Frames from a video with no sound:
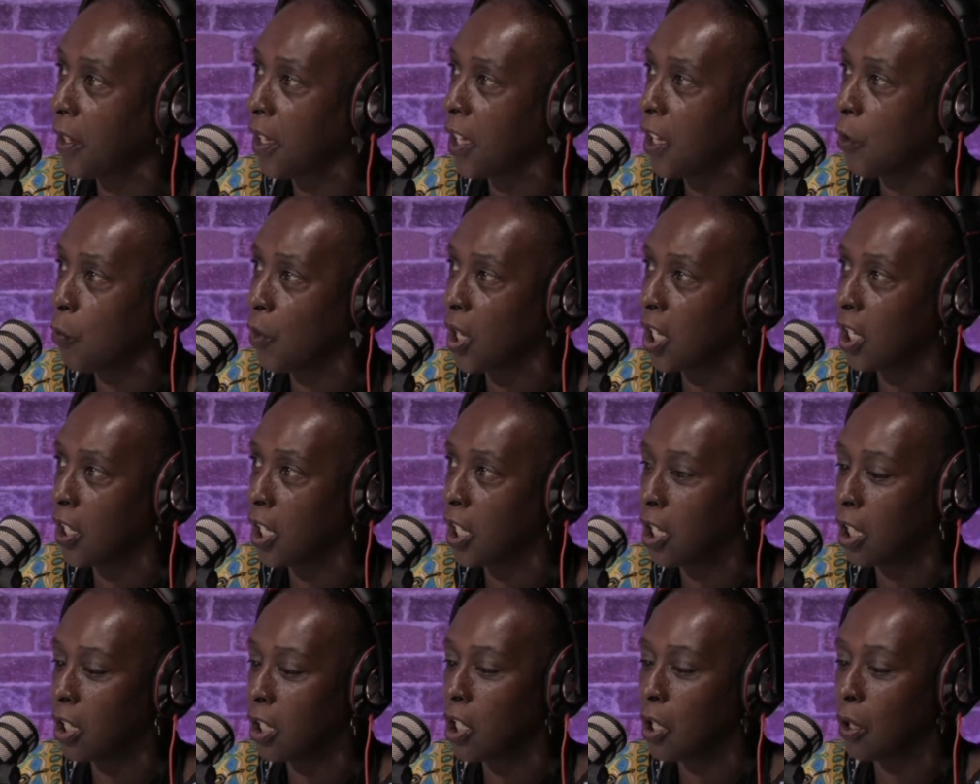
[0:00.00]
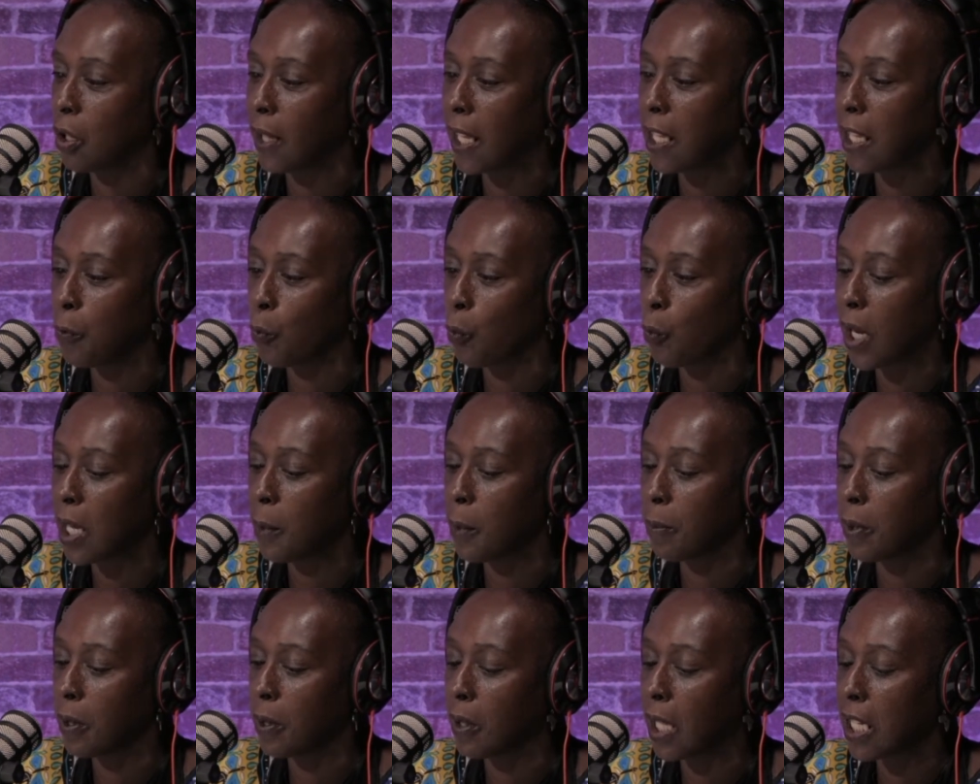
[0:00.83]
whether they
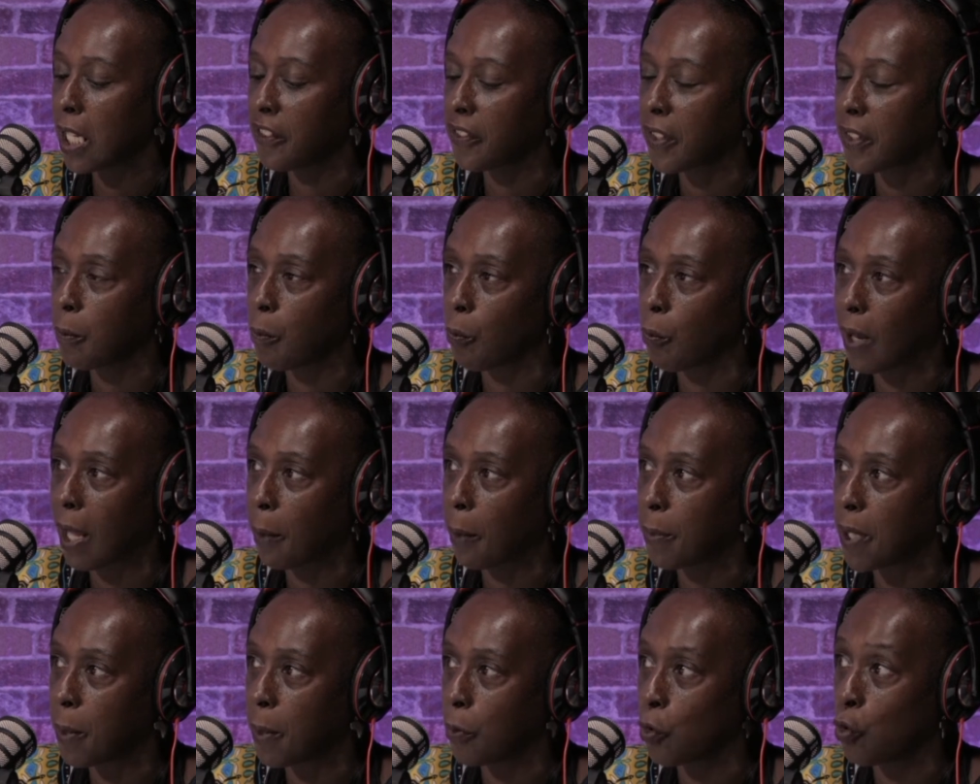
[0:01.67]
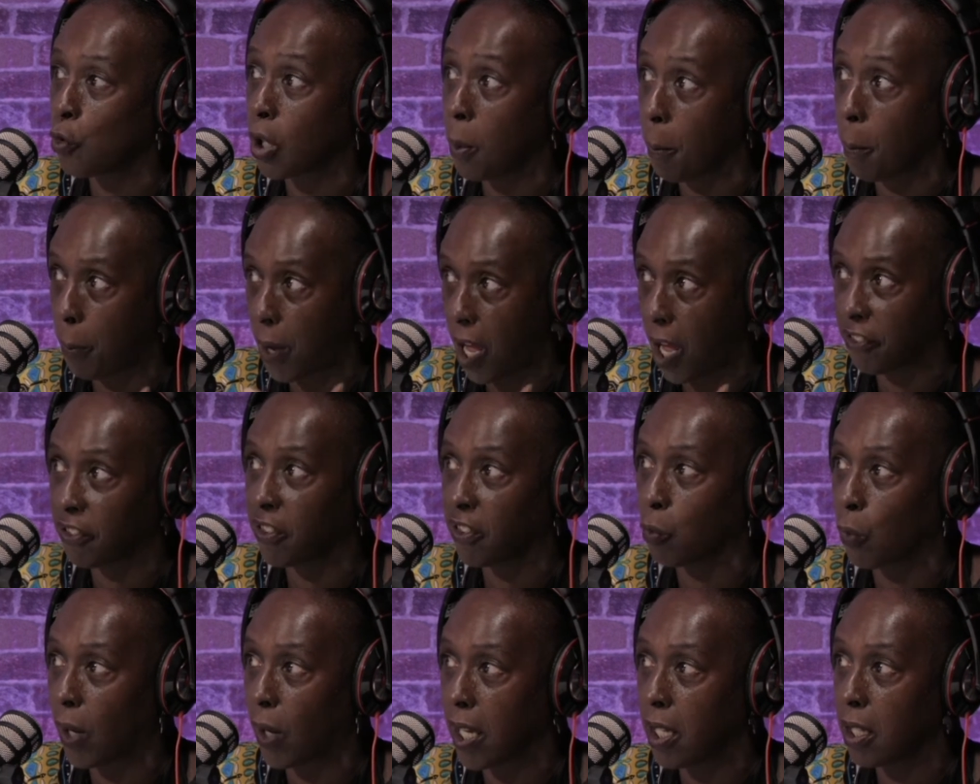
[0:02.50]
light-skinned black people who can pass as
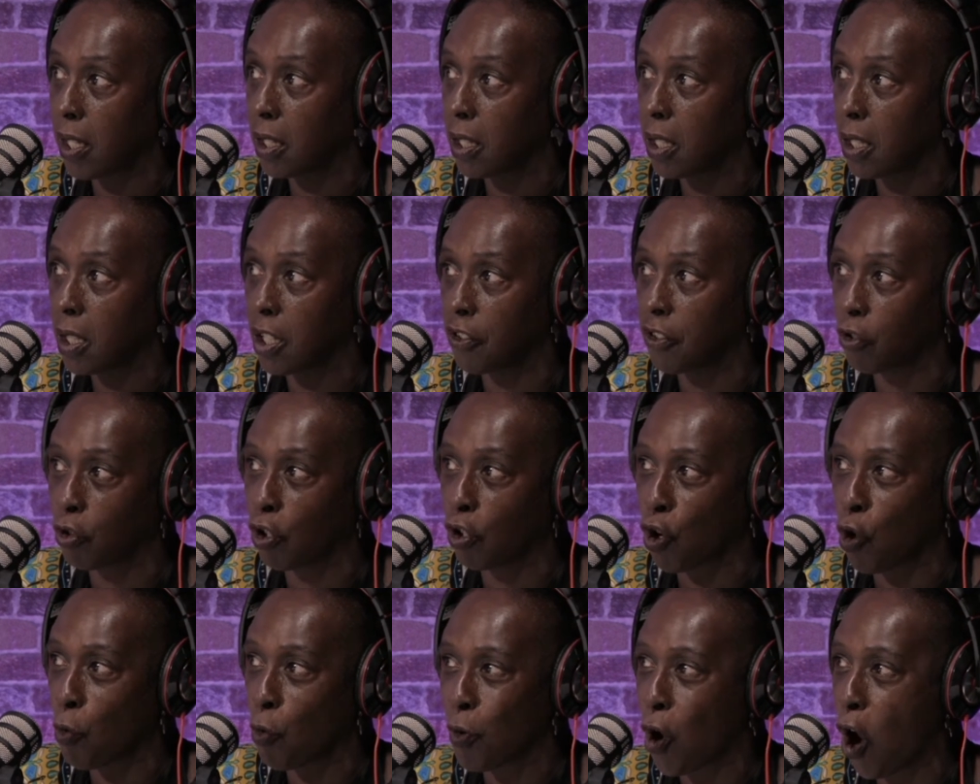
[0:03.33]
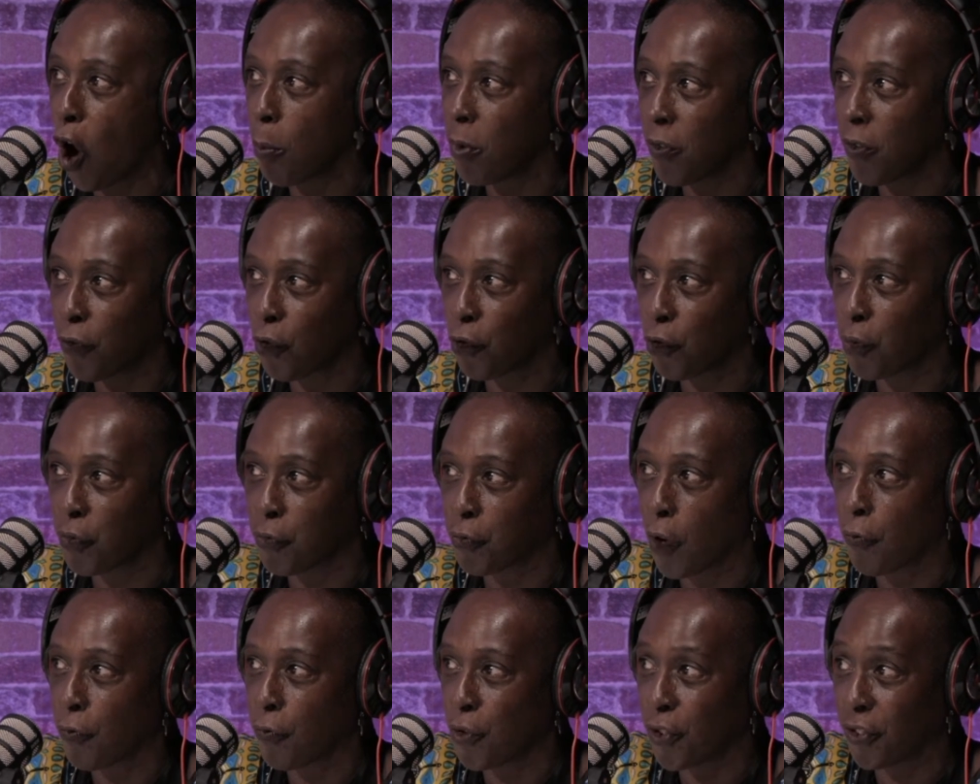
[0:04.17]
white. This is not uncommon for us. We've gone
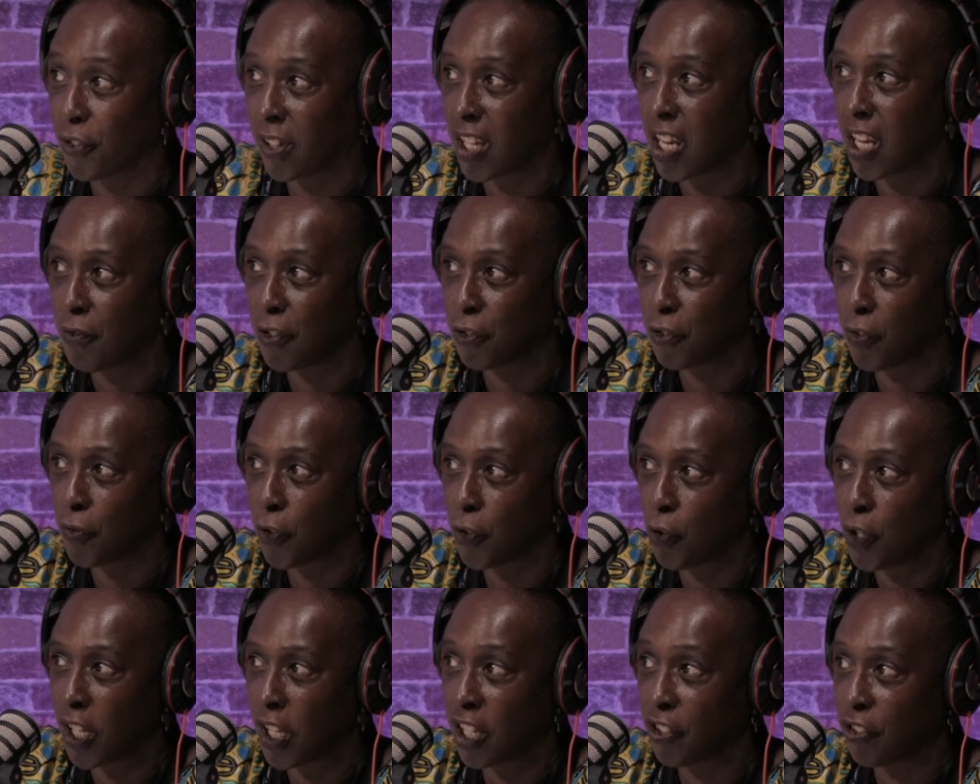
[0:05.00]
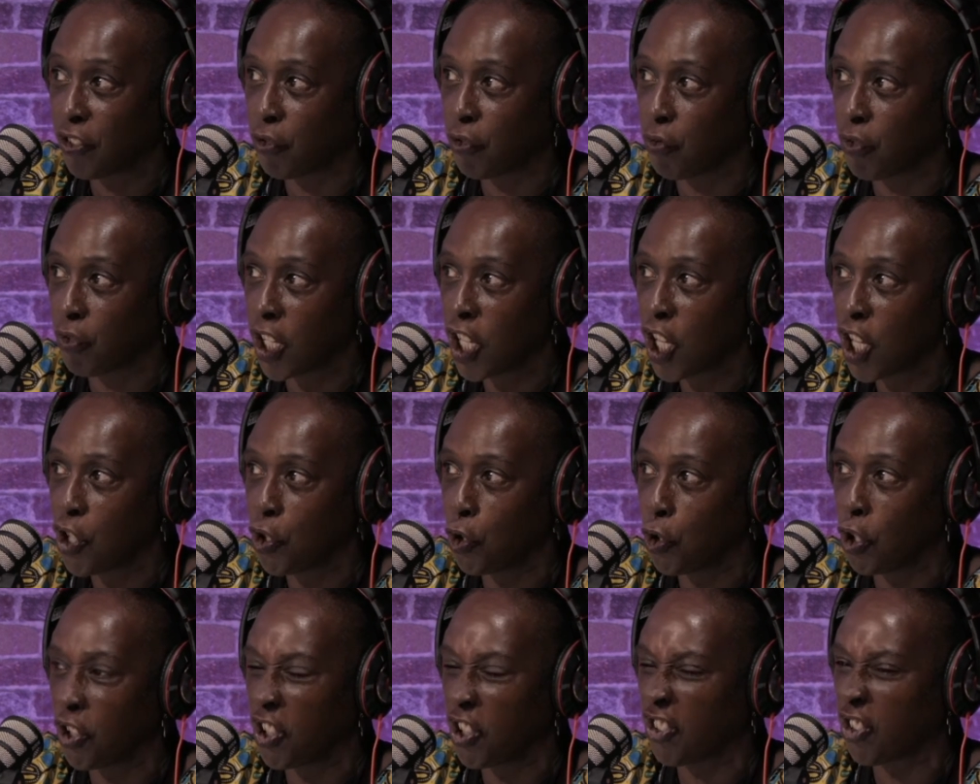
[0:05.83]
through slavery, so if you know your history, you know
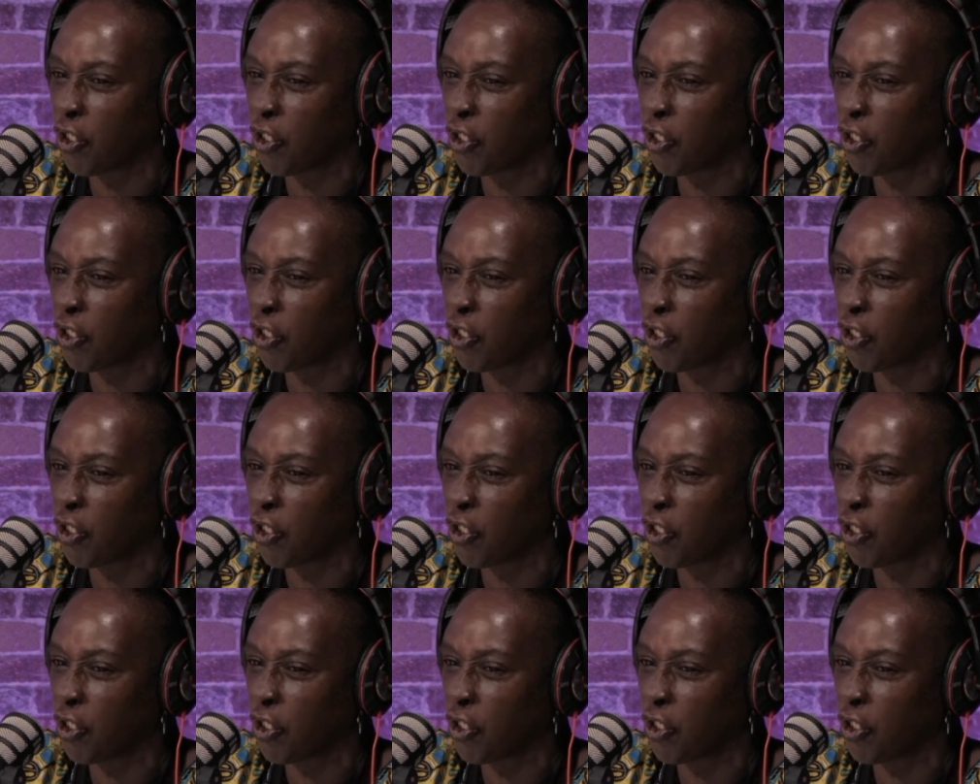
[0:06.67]
this is not